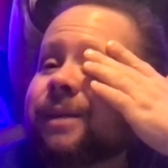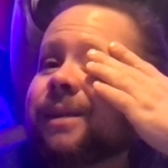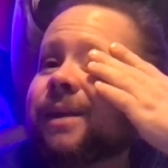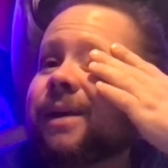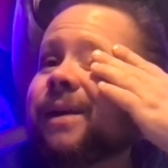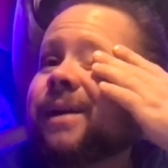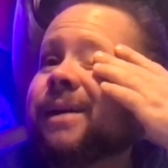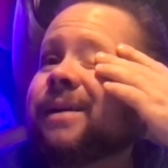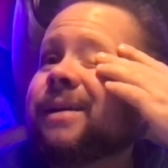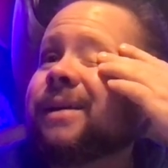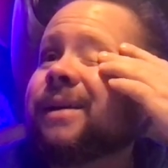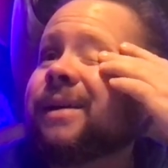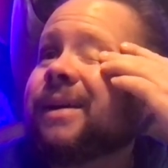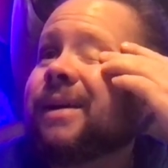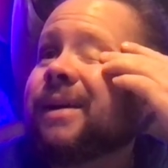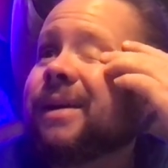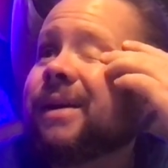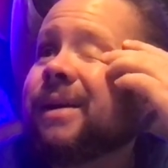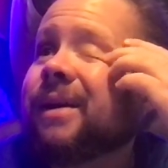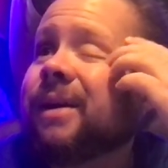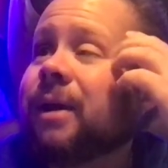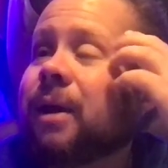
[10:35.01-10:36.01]
that.
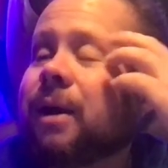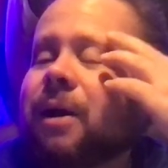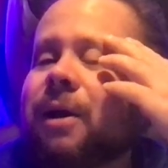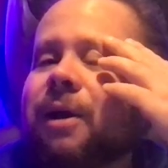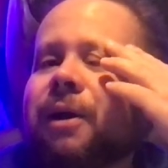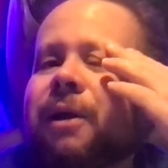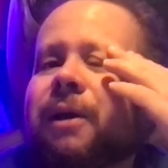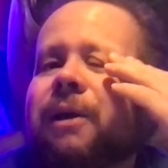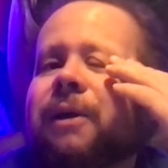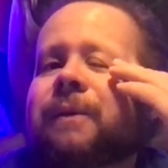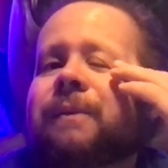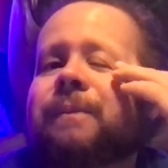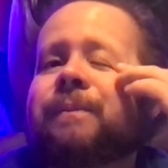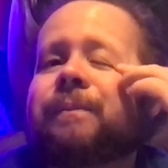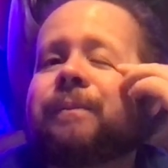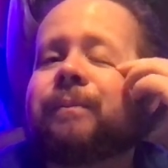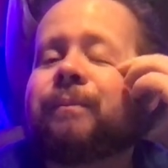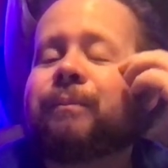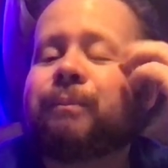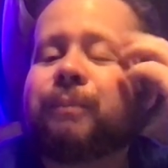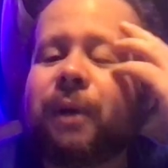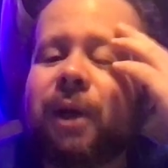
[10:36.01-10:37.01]

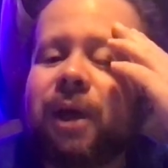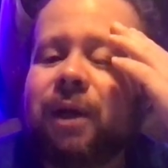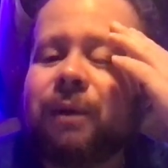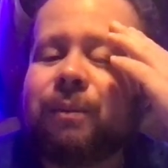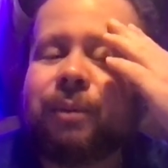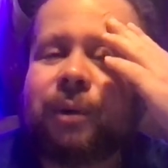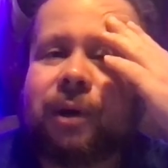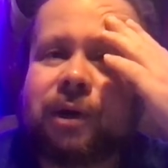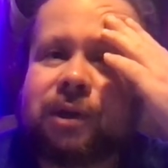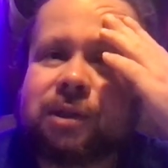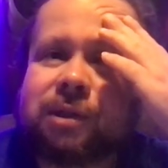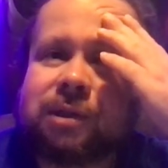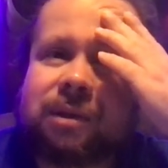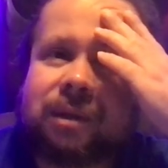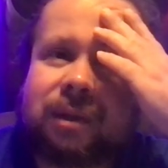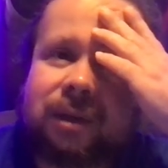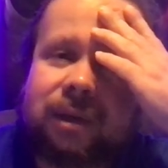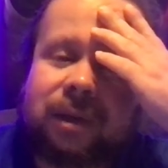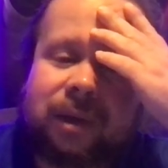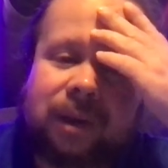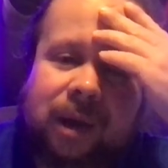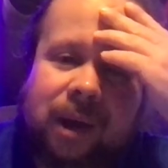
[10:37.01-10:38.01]
Me
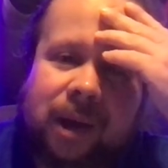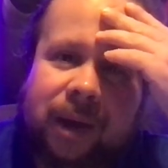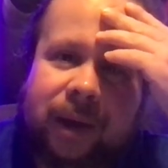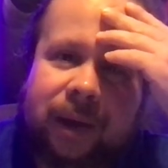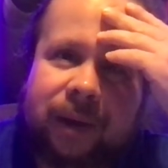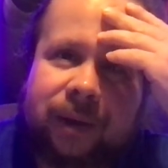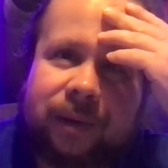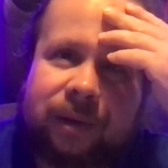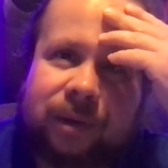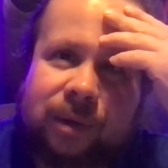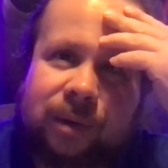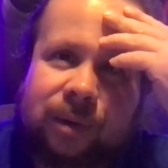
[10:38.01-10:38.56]
personally, I